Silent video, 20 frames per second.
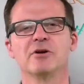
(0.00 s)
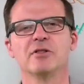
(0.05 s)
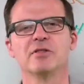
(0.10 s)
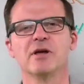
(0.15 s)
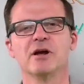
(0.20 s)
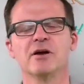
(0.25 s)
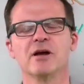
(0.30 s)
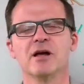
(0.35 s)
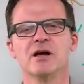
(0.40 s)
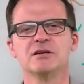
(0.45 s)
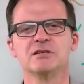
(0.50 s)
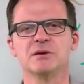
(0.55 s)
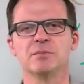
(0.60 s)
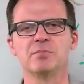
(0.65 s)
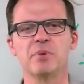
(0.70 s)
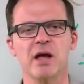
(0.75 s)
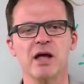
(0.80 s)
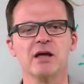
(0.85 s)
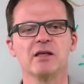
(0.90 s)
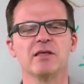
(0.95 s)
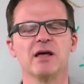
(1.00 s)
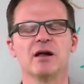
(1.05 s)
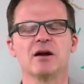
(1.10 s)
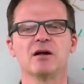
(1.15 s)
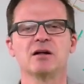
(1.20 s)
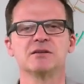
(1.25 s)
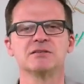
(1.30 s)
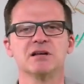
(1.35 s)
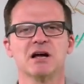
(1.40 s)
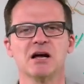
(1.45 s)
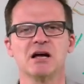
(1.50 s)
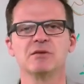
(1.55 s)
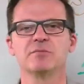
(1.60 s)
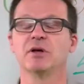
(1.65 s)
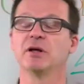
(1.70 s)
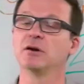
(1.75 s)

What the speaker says: in their head to pay that on time,